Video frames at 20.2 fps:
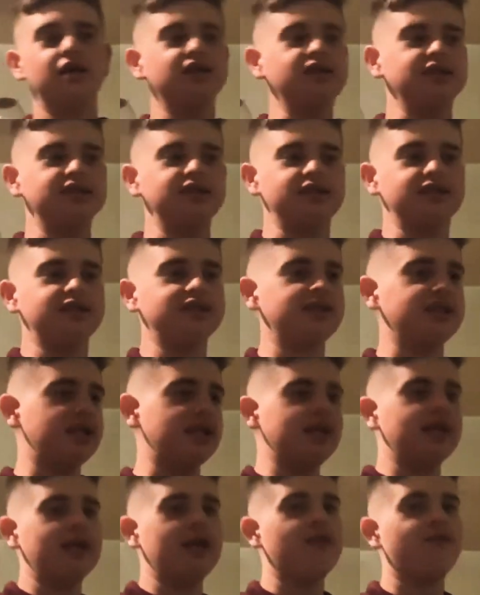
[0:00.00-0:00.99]
to see
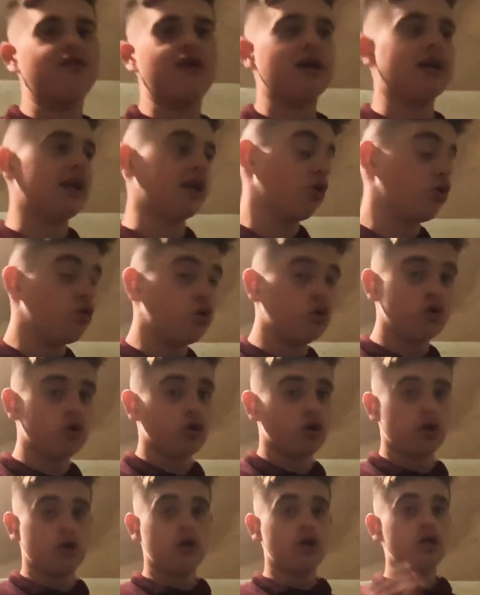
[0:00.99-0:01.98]
if I can cook.
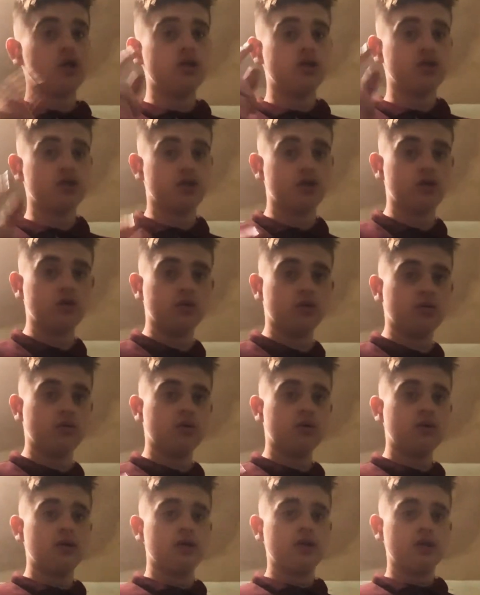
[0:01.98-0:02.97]
So
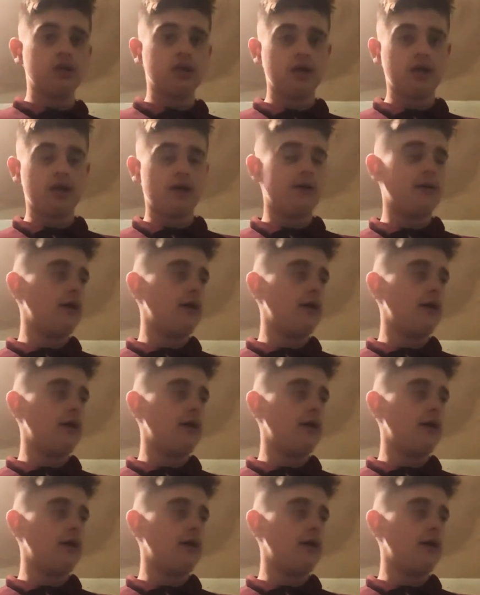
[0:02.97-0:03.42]
yeah,